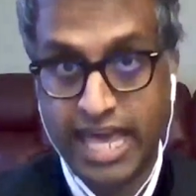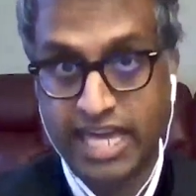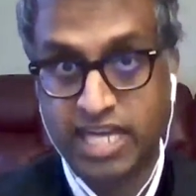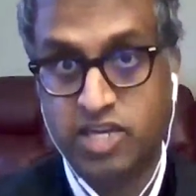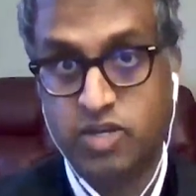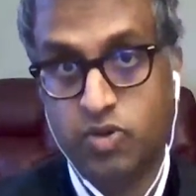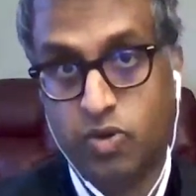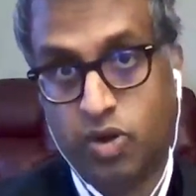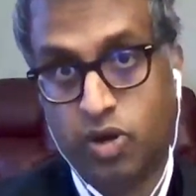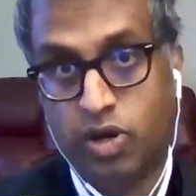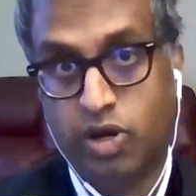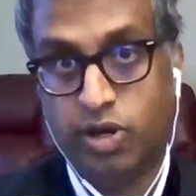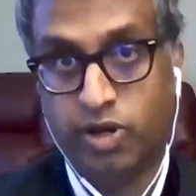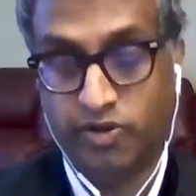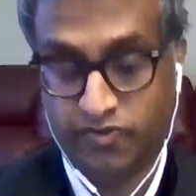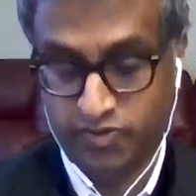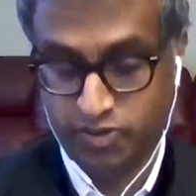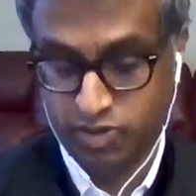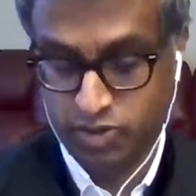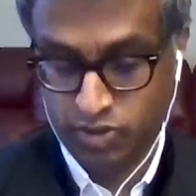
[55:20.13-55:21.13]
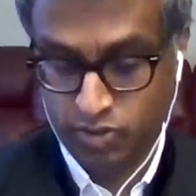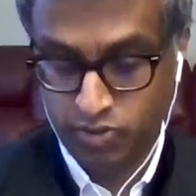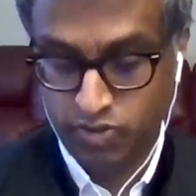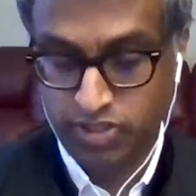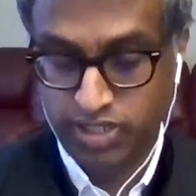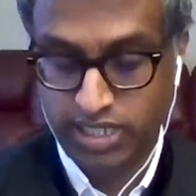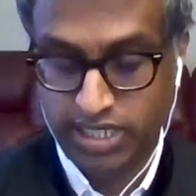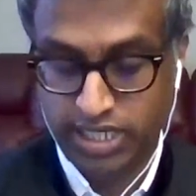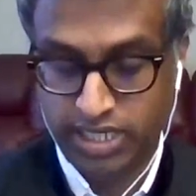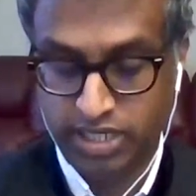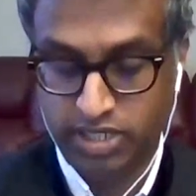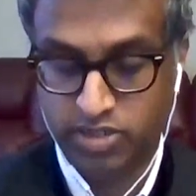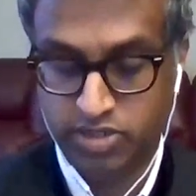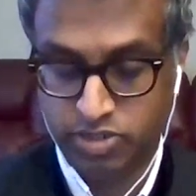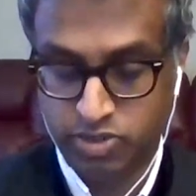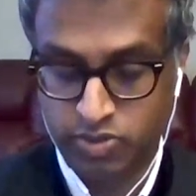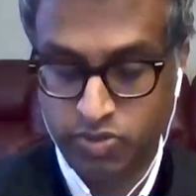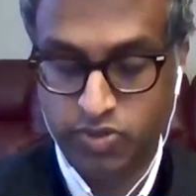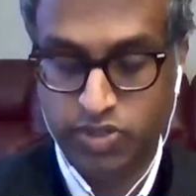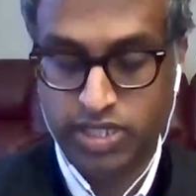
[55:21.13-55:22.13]
thank you all for
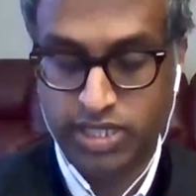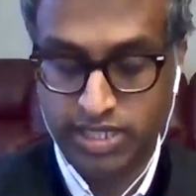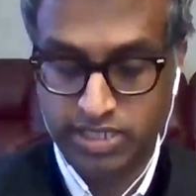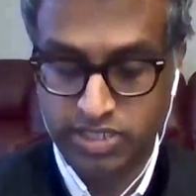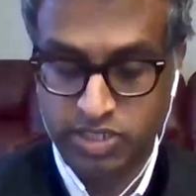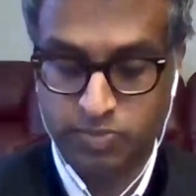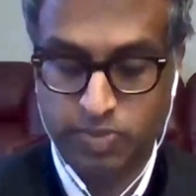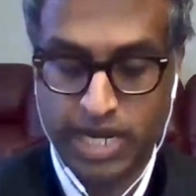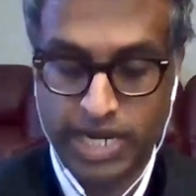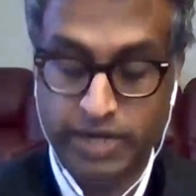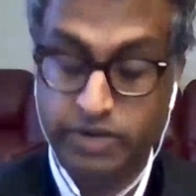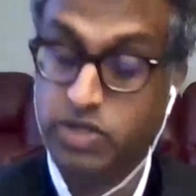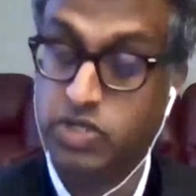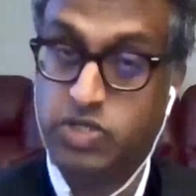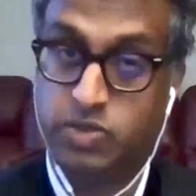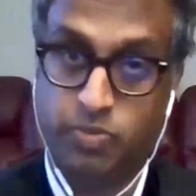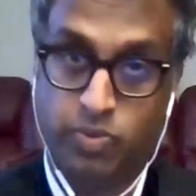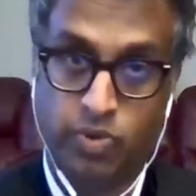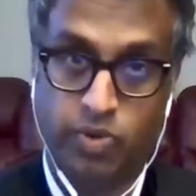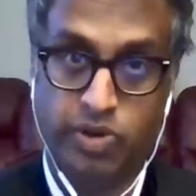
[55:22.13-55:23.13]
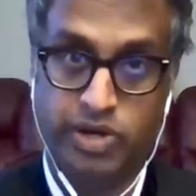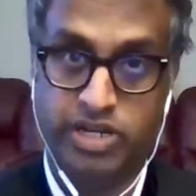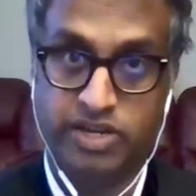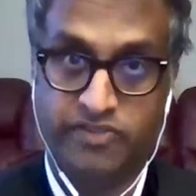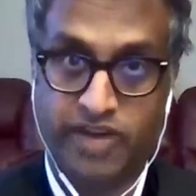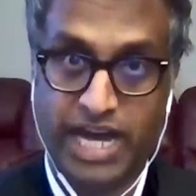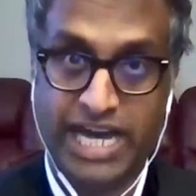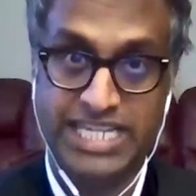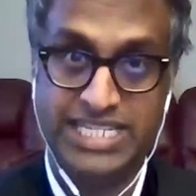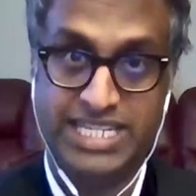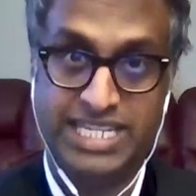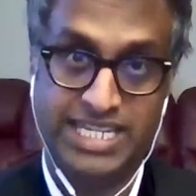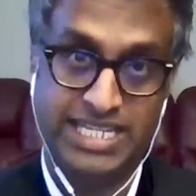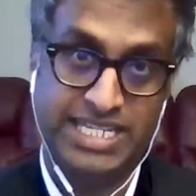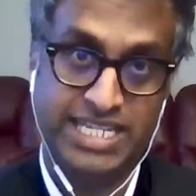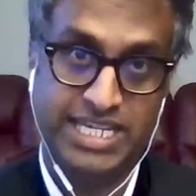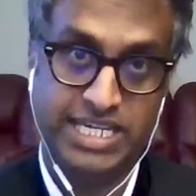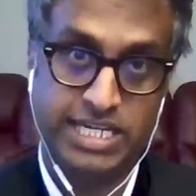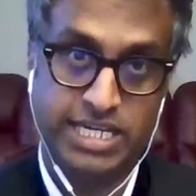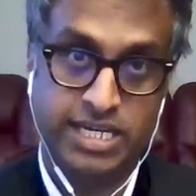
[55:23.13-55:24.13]
your truly inspiring support of
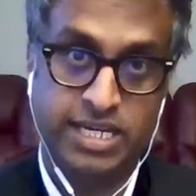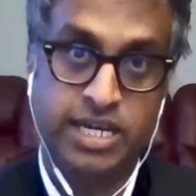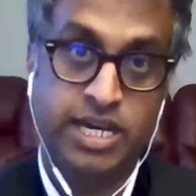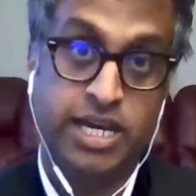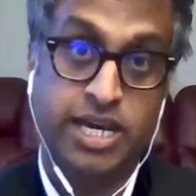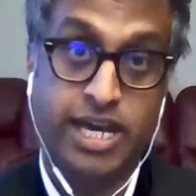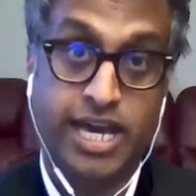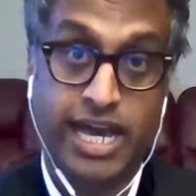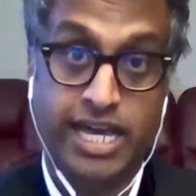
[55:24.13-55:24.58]
ICT